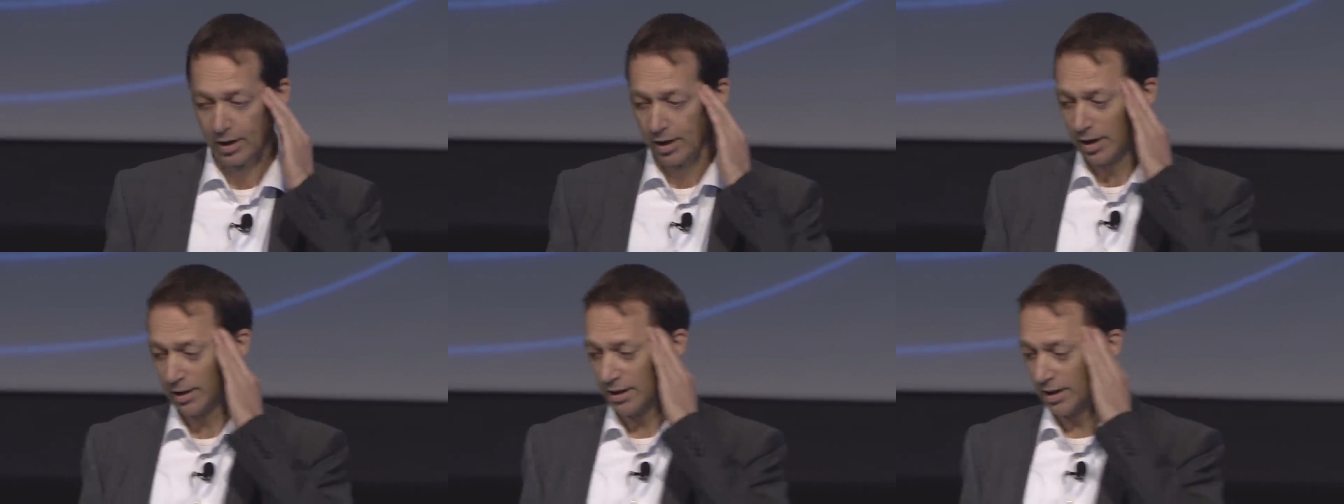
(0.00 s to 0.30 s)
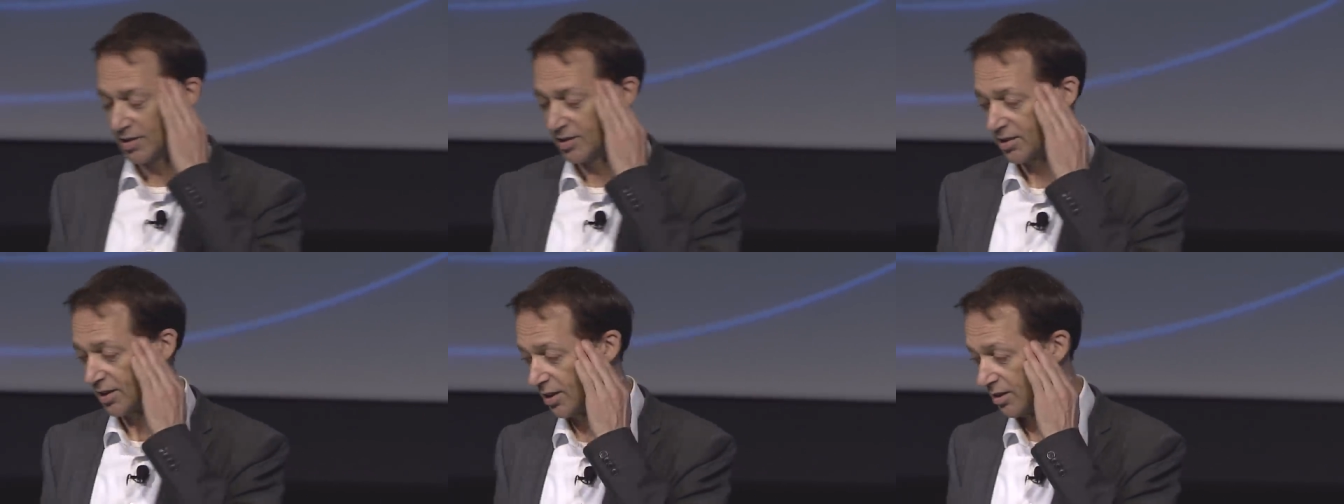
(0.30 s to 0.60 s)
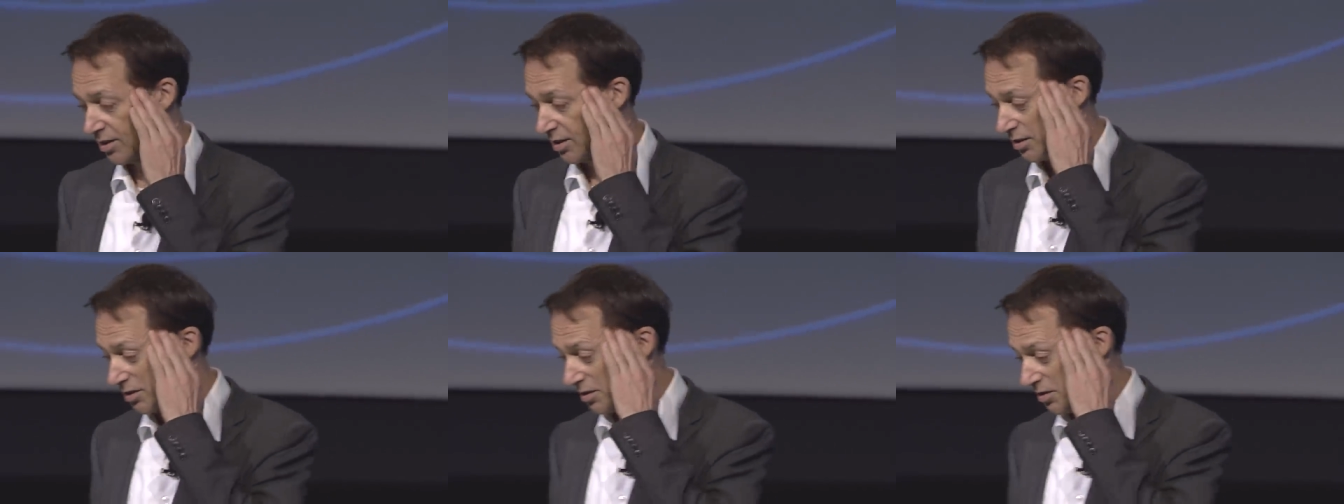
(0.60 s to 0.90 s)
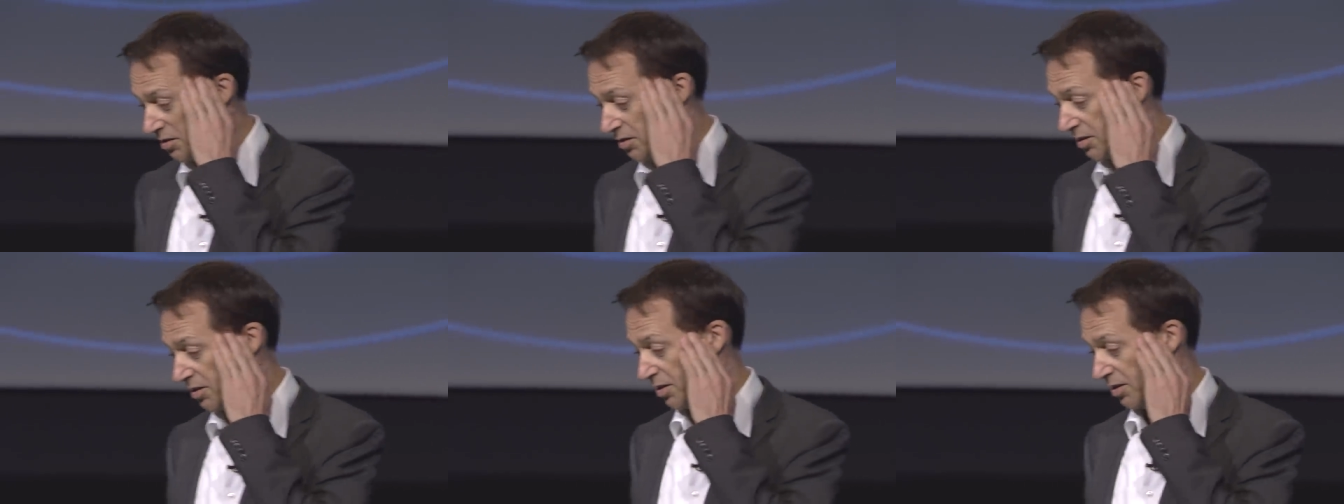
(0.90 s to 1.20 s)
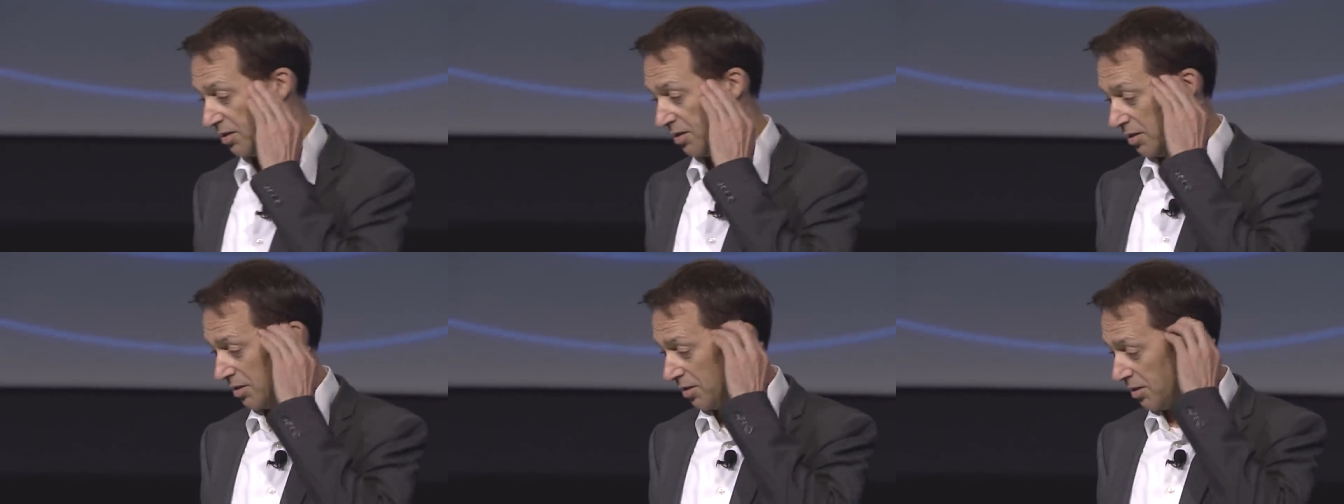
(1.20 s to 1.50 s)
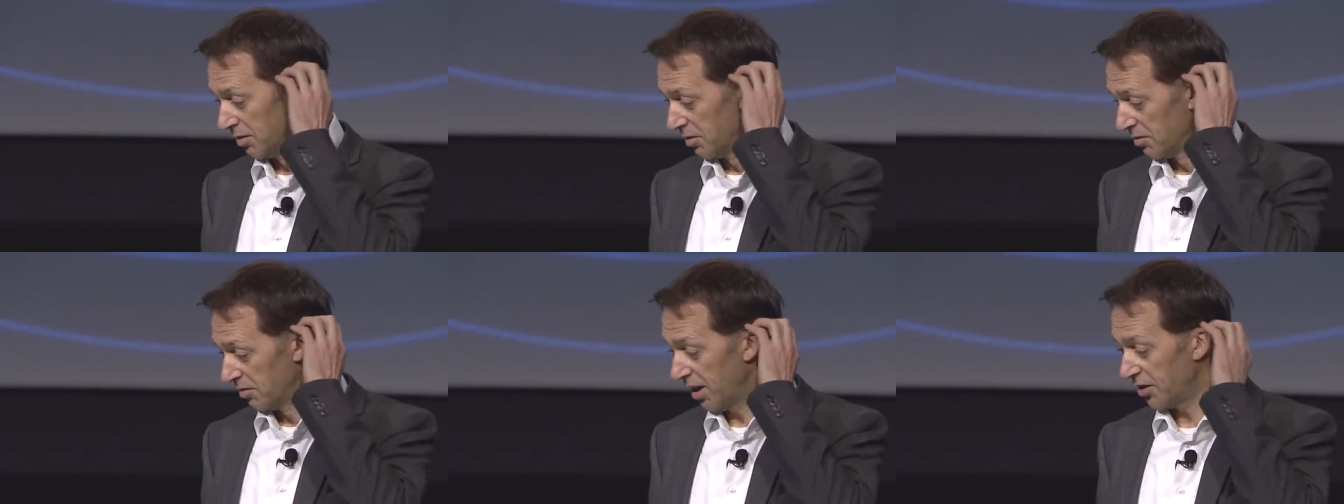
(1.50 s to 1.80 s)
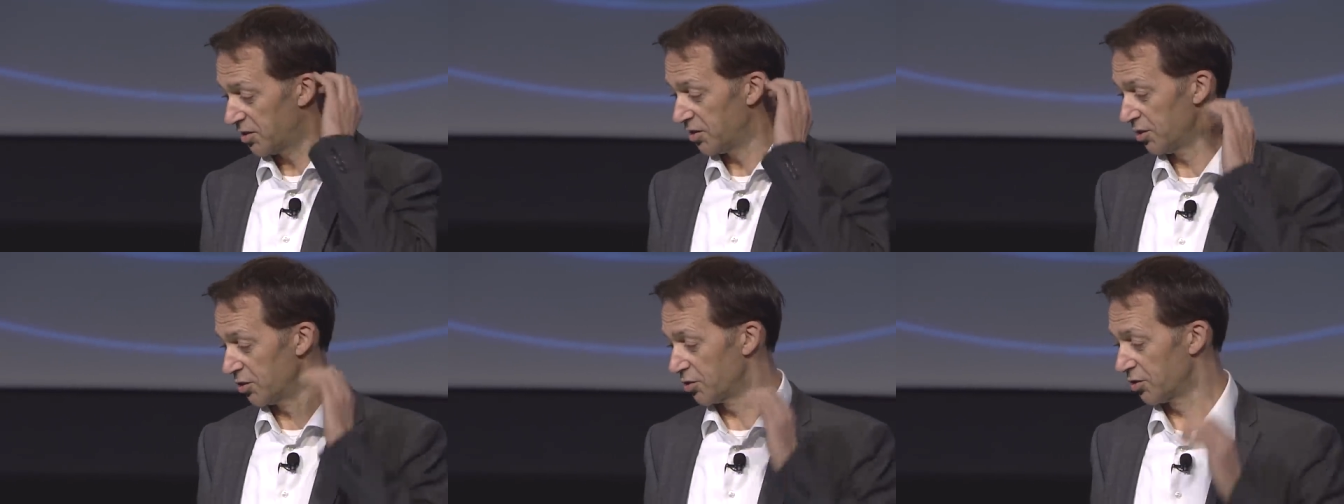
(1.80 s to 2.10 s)
And I said,
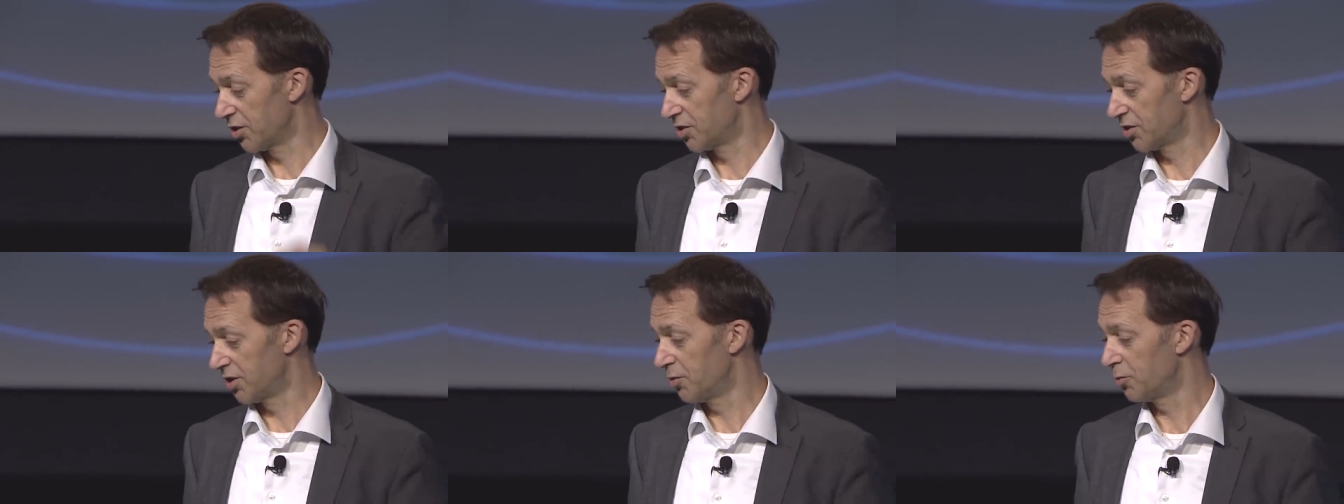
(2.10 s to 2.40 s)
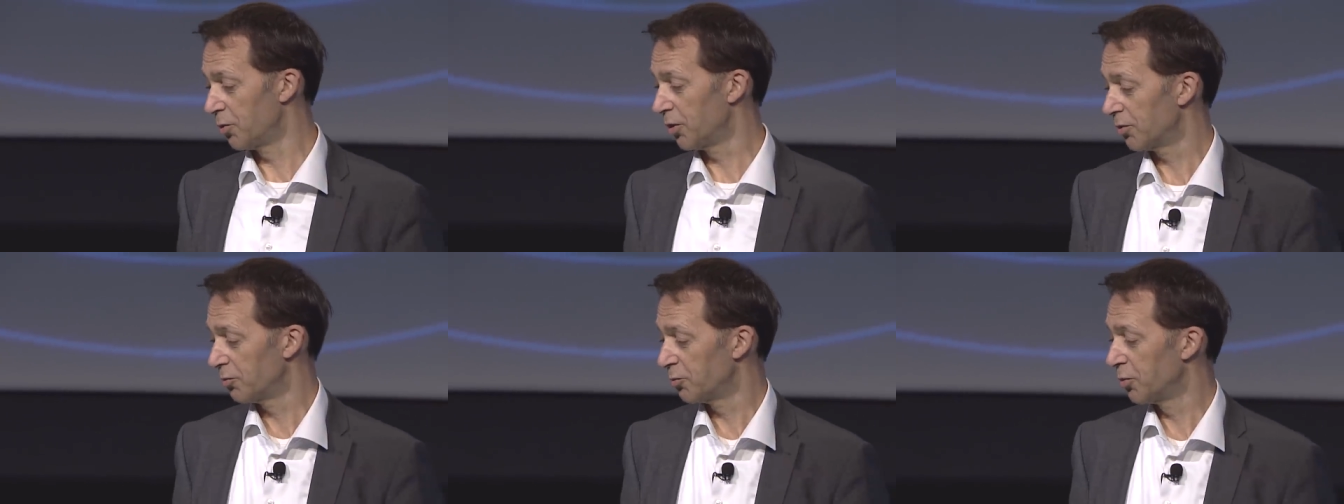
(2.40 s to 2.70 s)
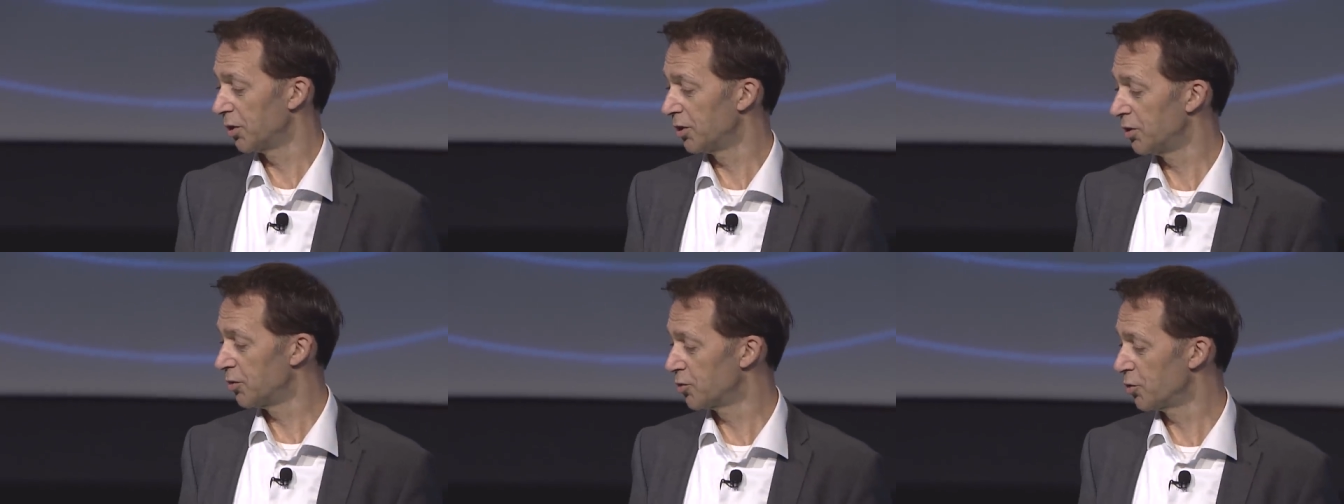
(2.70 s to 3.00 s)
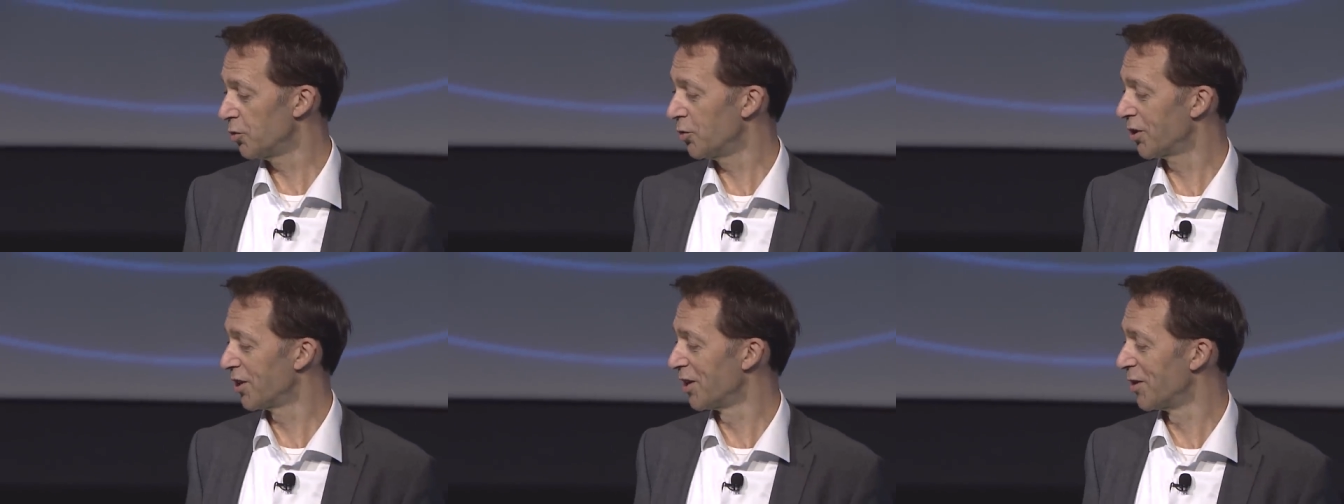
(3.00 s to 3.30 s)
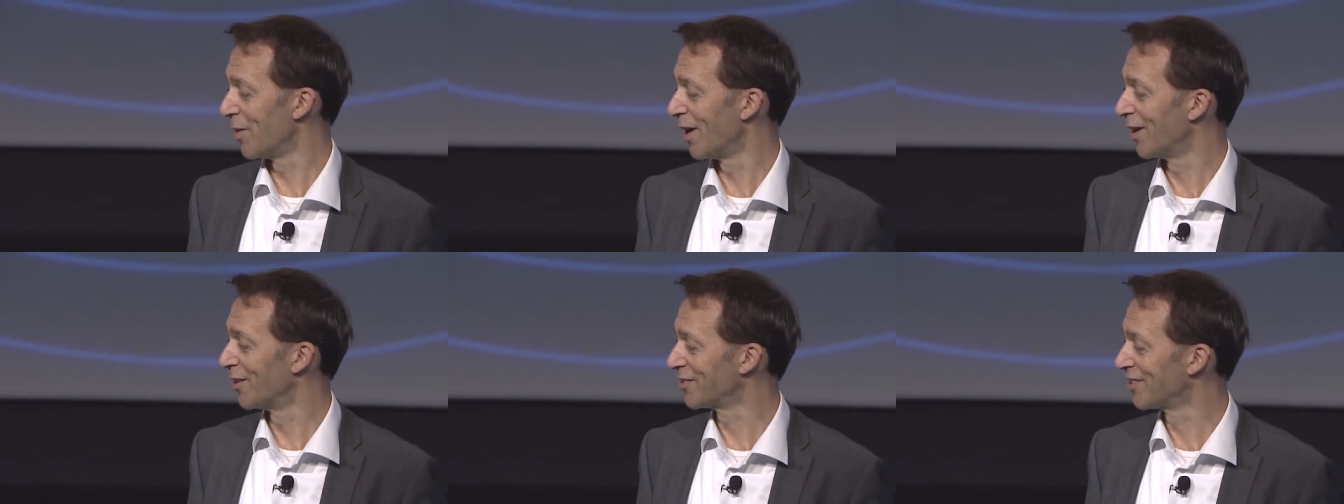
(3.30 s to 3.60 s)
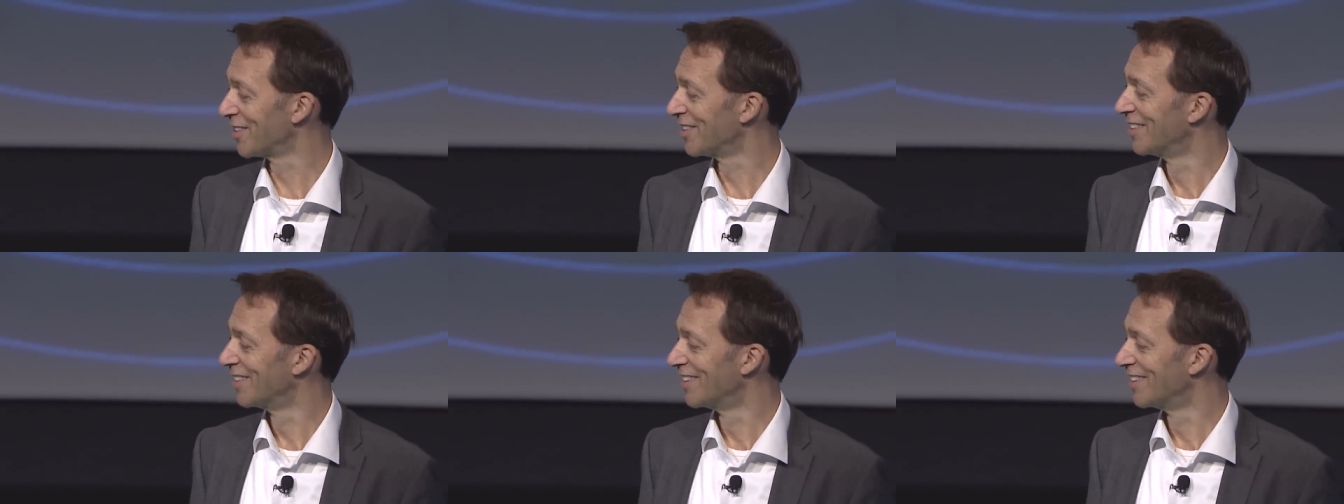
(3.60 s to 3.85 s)
that's interesting, what are you talking about?